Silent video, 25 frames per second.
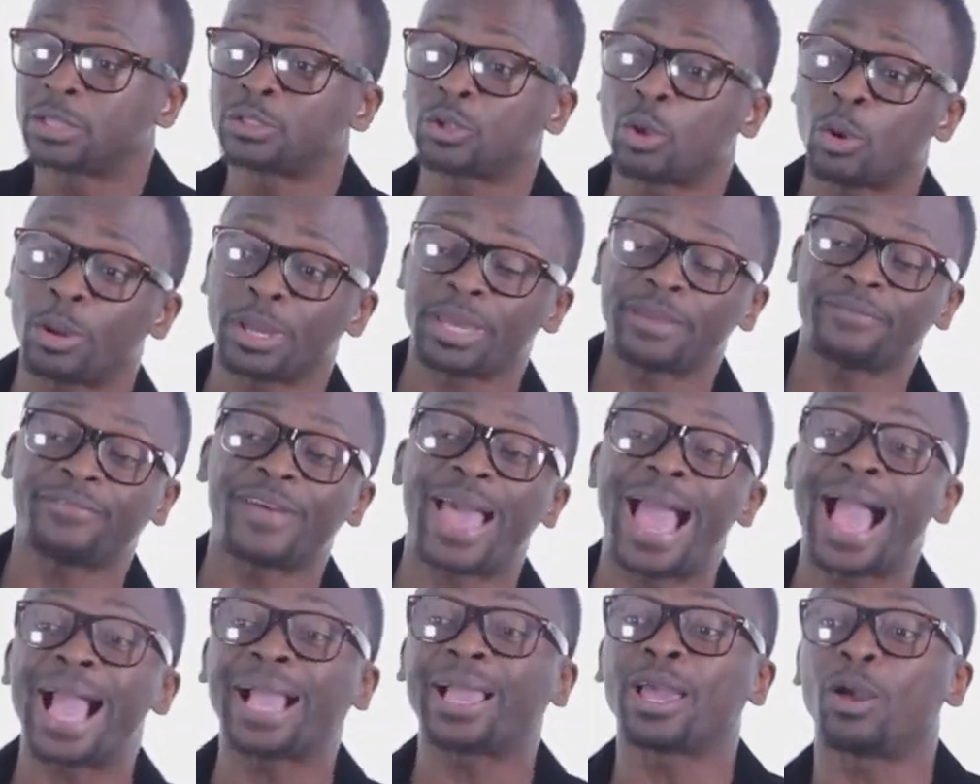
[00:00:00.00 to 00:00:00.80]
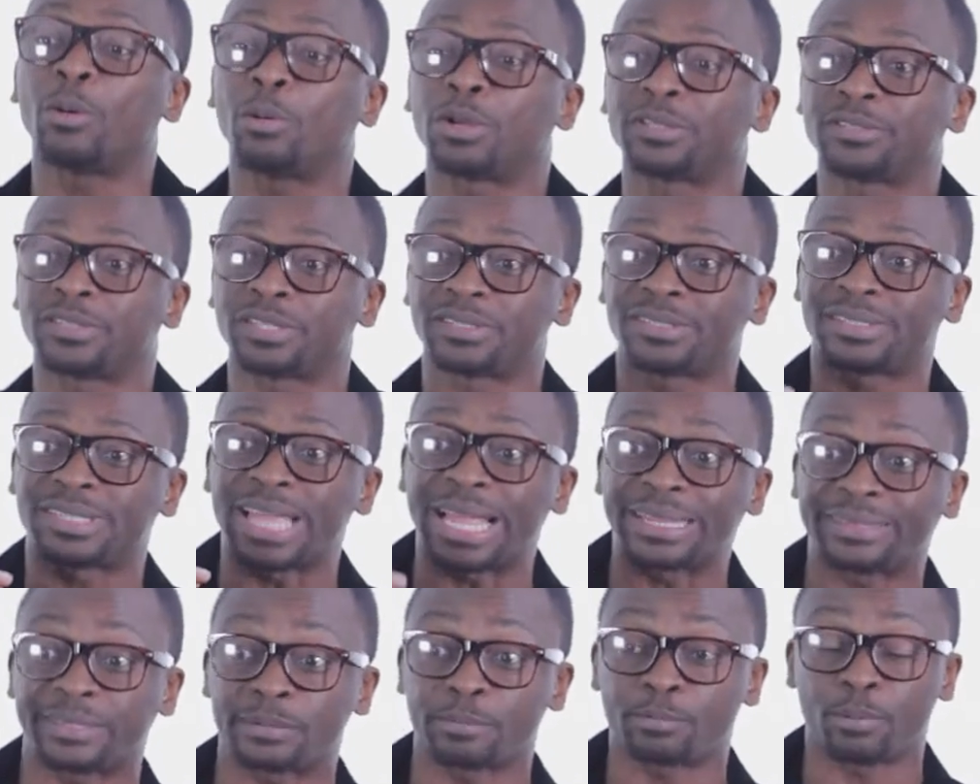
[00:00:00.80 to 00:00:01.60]
So if anger was the
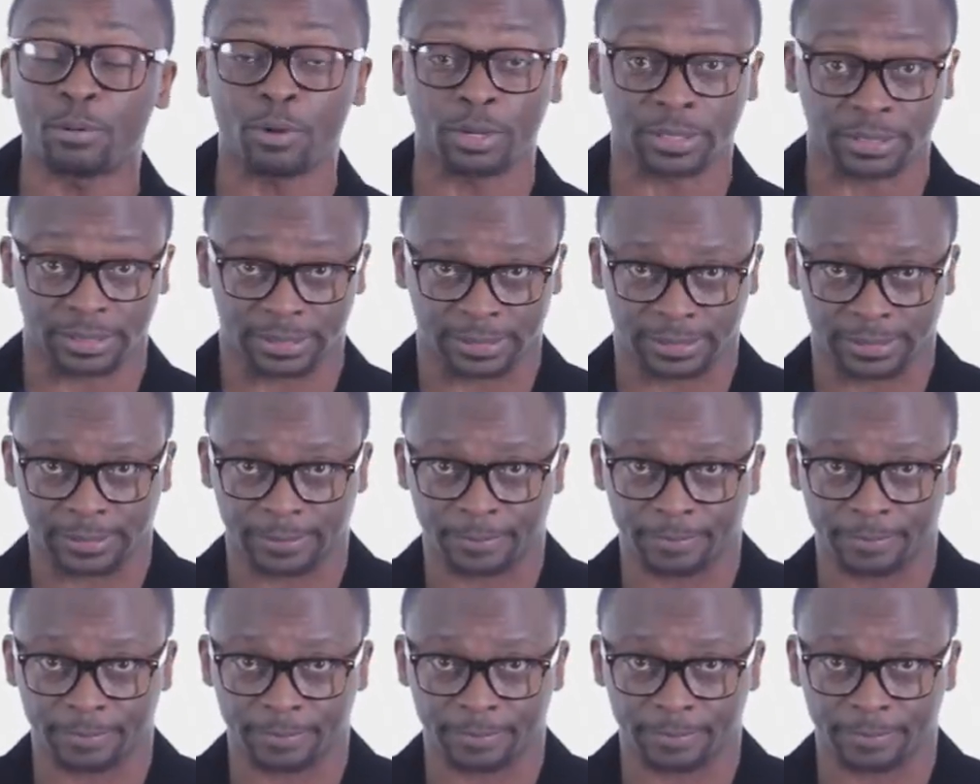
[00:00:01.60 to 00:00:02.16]
starting point,